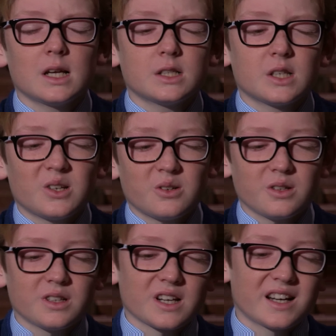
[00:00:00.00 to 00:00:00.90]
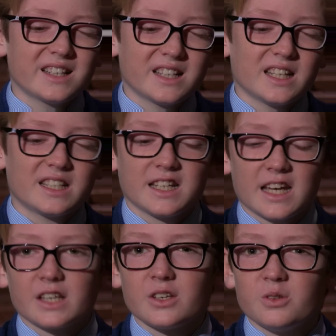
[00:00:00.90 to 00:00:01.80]
So you kind of need to
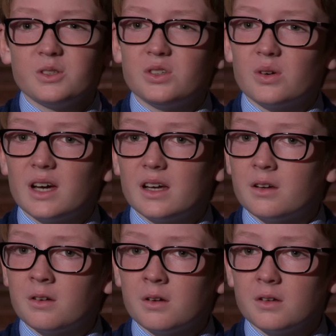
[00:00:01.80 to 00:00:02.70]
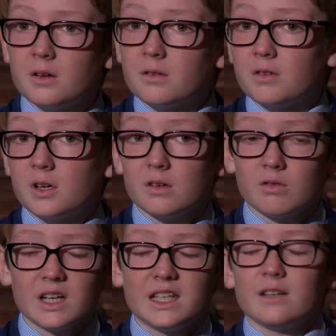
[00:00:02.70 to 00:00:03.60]
get used to it, but
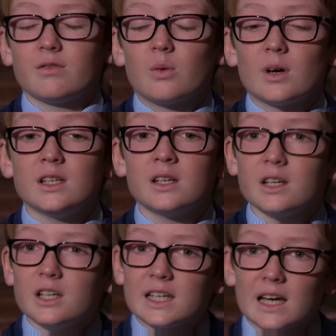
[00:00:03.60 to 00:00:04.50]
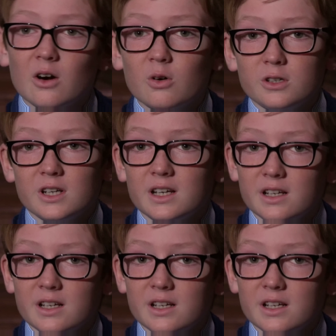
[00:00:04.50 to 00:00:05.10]
ready for when you get older.